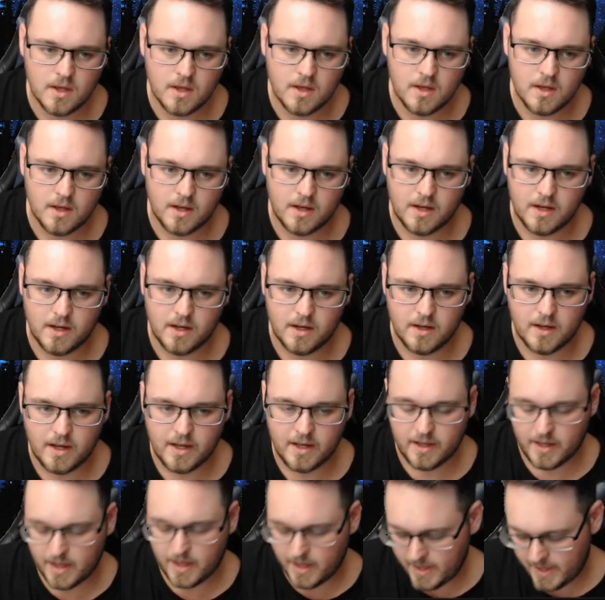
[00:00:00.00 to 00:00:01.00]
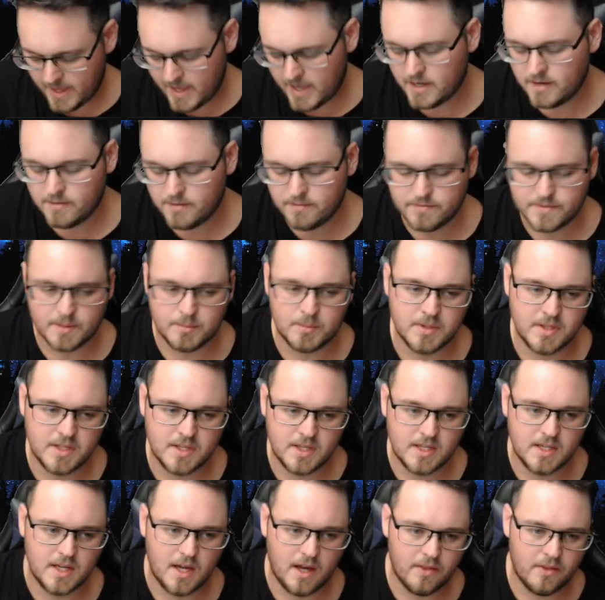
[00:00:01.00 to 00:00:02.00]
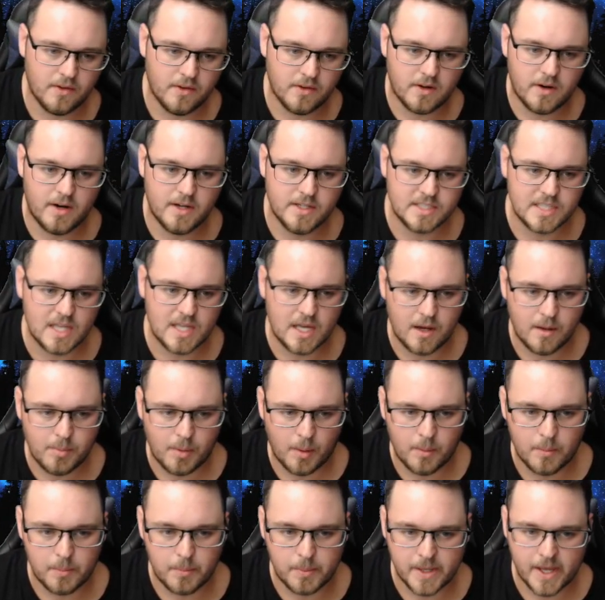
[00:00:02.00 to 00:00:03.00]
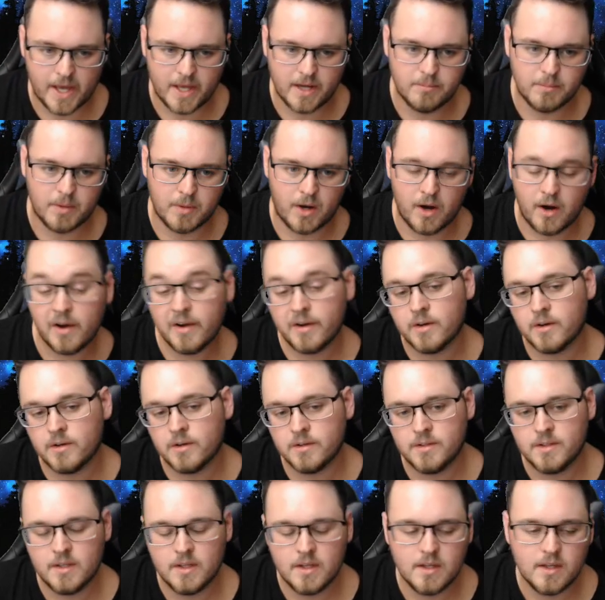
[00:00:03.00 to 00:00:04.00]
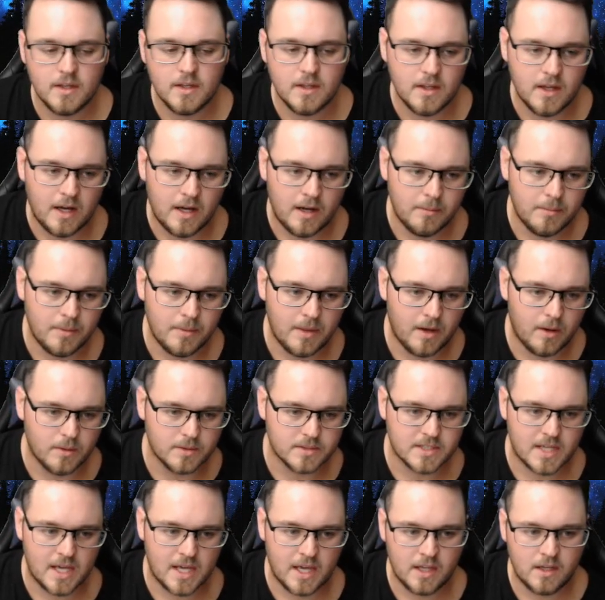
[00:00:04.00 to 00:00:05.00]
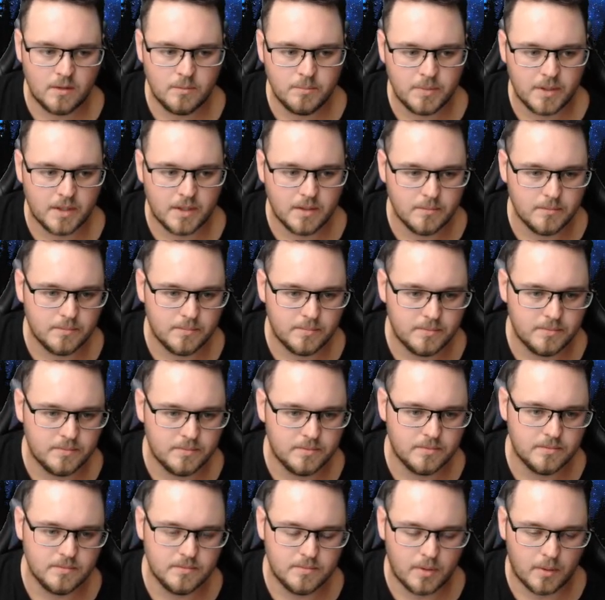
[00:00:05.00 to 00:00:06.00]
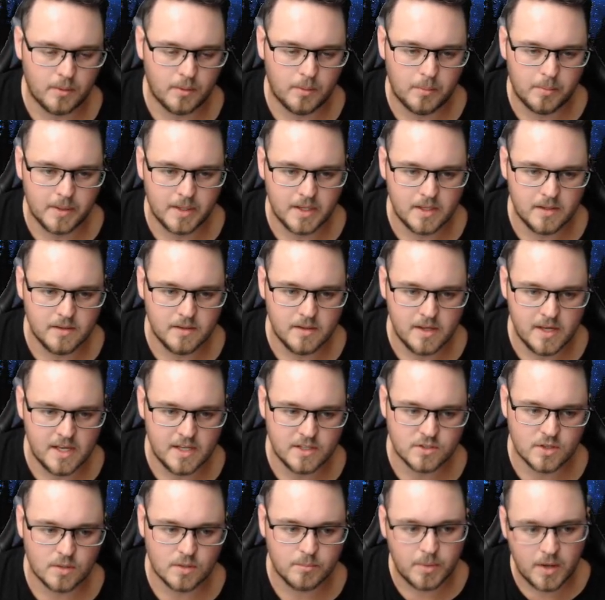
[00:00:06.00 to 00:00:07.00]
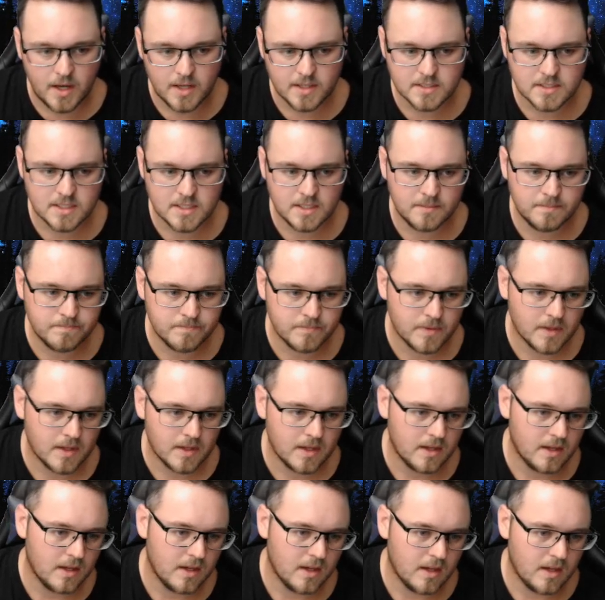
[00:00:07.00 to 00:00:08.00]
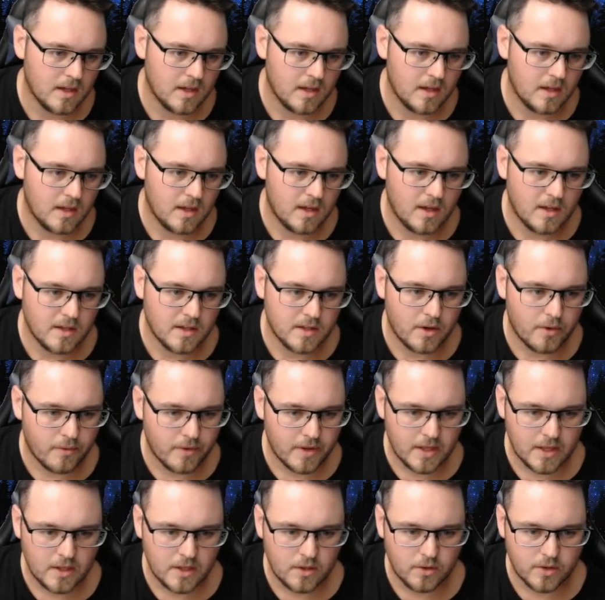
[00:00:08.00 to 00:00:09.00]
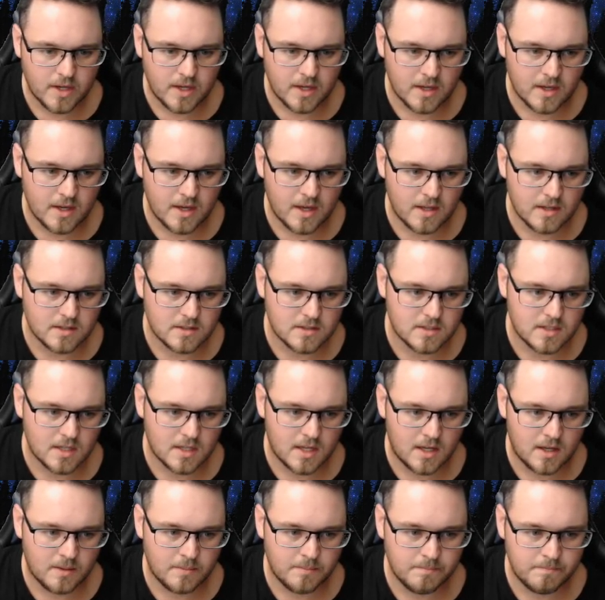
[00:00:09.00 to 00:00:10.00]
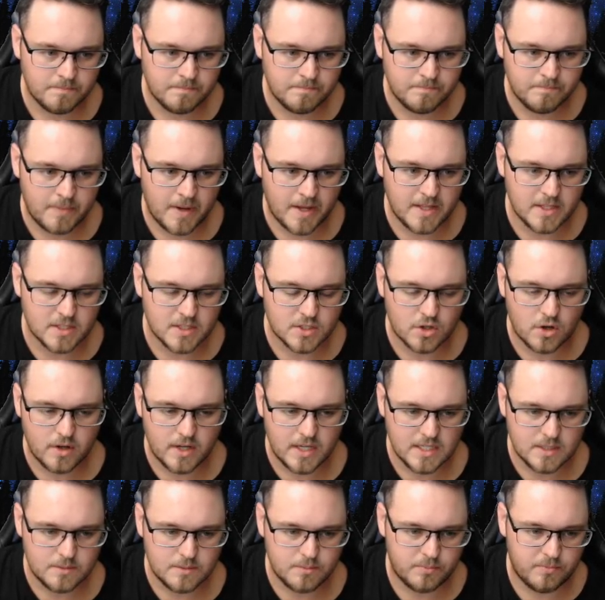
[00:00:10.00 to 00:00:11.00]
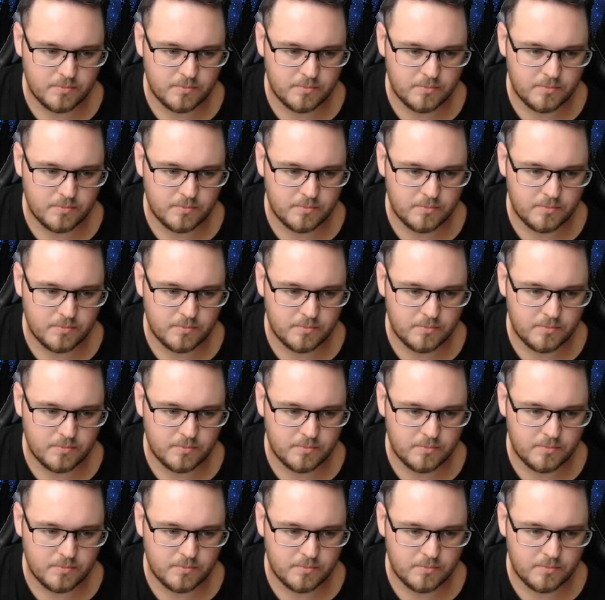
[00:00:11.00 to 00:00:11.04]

ahead of some of the other guys that I probably had my eye on that I was keen on, but probably he has gone past him. Not really looking at Bailey Scott. He's